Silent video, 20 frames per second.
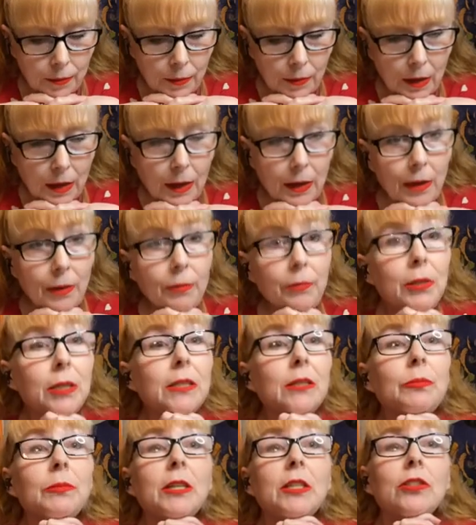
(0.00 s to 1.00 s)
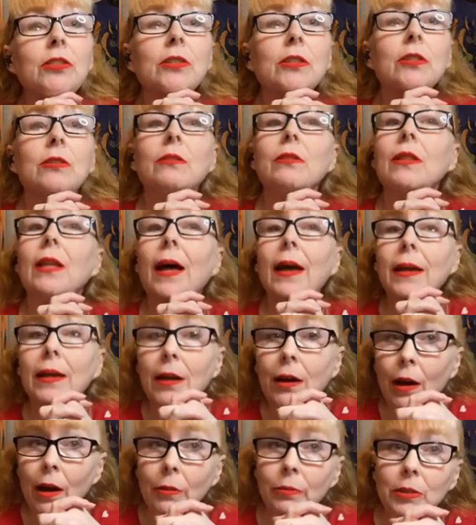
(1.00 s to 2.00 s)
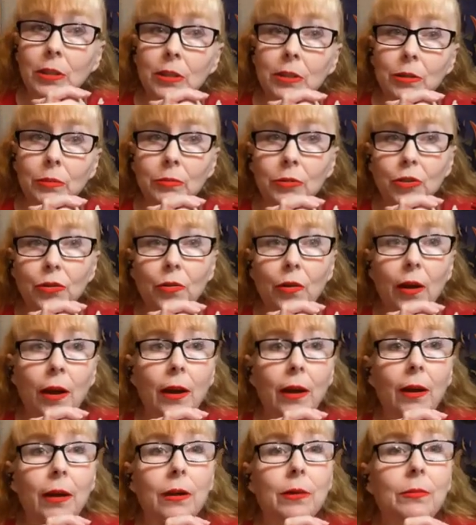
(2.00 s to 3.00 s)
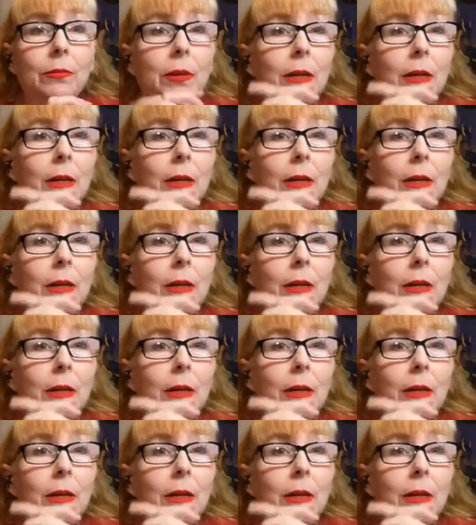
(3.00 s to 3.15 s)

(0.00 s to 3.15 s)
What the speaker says: And please make sure you like, comment, and subscribe.